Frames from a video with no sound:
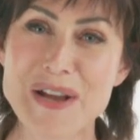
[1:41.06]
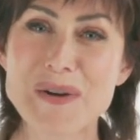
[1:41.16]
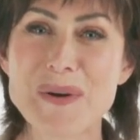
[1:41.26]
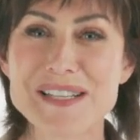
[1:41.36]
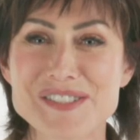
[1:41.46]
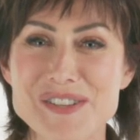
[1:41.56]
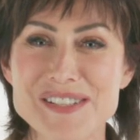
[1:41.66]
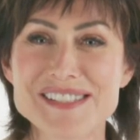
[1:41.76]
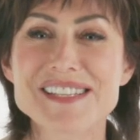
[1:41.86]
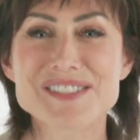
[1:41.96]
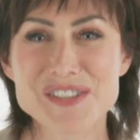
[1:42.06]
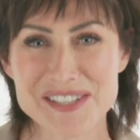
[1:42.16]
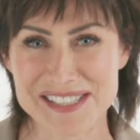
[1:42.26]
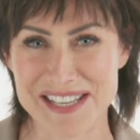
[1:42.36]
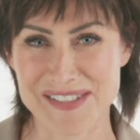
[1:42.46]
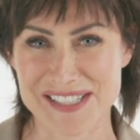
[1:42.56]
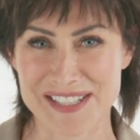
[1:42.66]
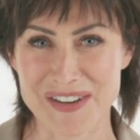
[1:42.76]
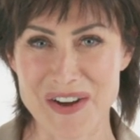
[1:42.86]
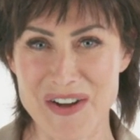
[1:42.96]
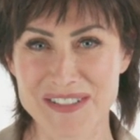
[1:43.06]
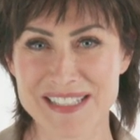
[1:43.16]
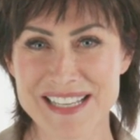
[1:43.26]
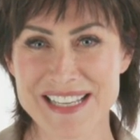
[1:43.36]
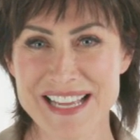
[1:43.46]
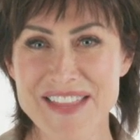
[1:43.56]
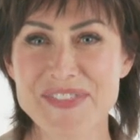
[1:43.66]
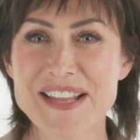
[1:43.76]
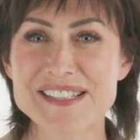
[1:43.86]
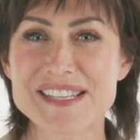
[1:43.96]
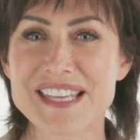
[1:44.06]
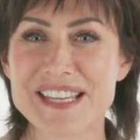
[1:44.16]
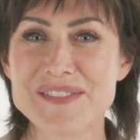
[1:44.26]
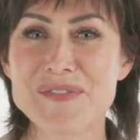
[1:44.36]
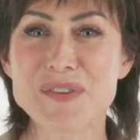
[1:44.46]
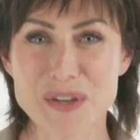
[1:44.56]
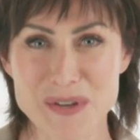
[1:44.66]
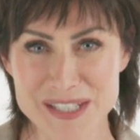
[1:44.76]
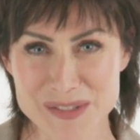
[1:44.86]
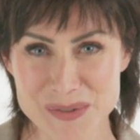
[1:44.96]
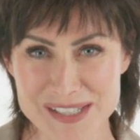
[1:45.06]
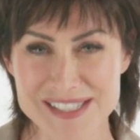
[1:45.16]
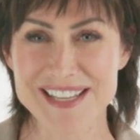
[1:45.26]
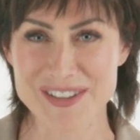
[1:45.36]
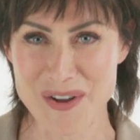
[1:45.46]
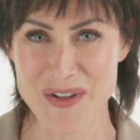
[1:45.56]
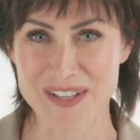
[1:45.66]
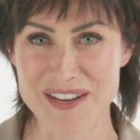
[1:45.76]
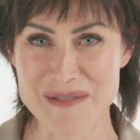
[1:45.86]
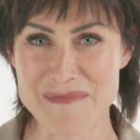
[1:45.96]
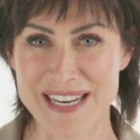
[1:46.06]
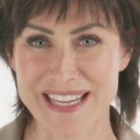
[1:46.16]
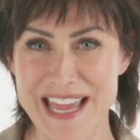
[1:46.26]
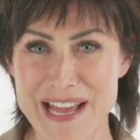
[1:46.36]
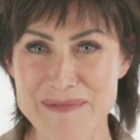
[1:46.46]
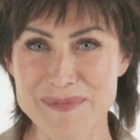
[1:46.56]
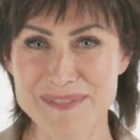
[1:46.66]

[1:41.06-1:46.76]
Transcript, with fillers: Questions? Just give us a call. And thanks again for your interest in AllCare Medigap.